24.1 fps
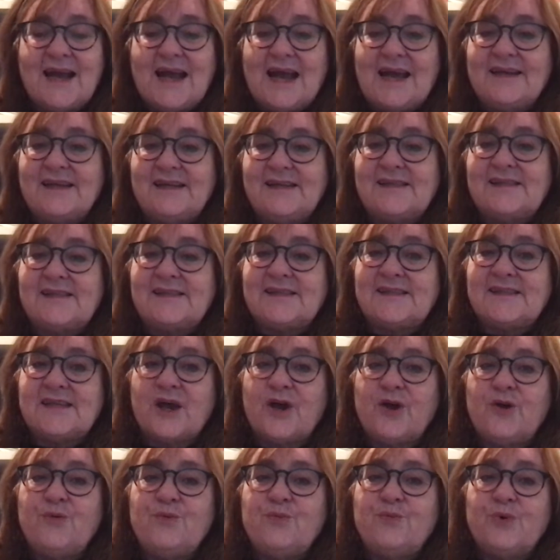and he's
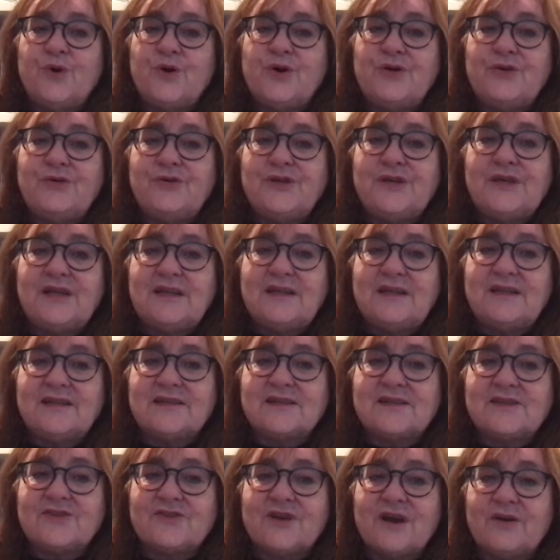so wounded in the
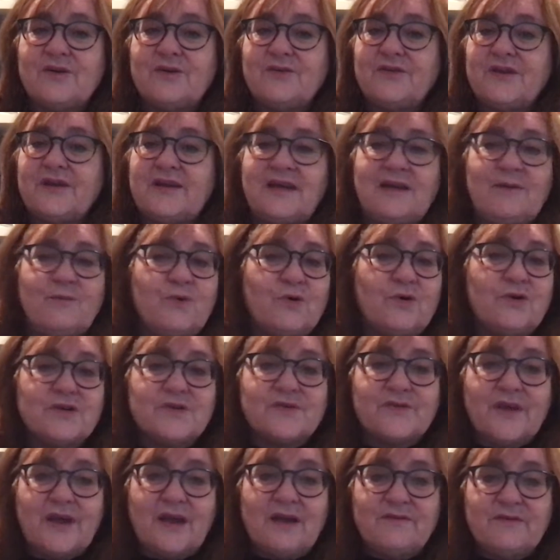struggle that he
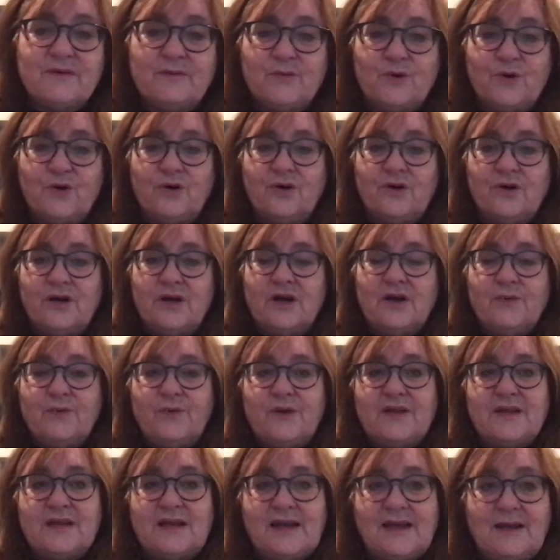walks forevermore
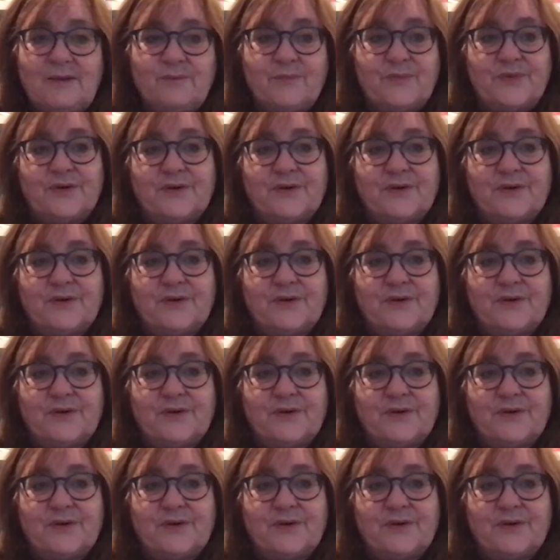with a limp.